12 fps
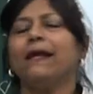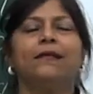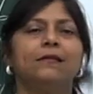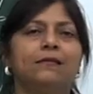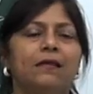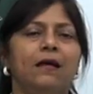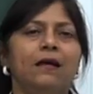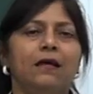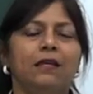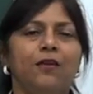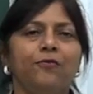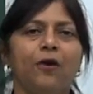angles
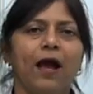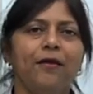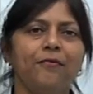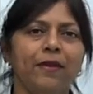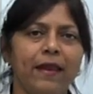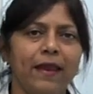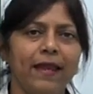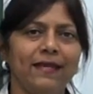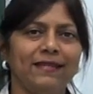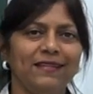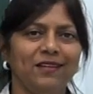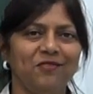give you 180
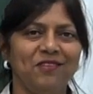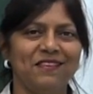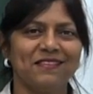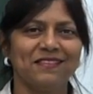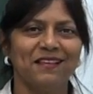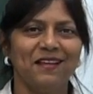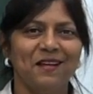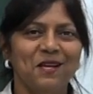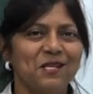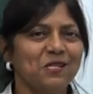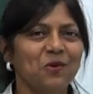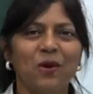degrees.
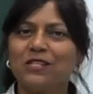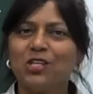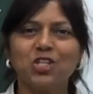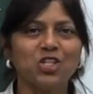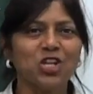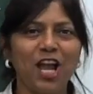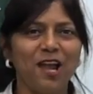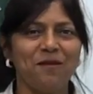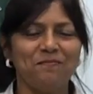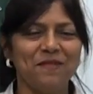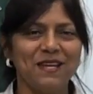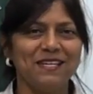So what's the
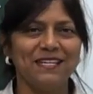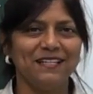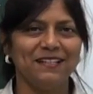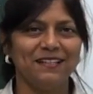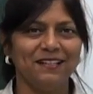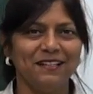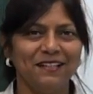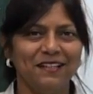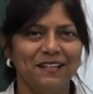shape, my dear?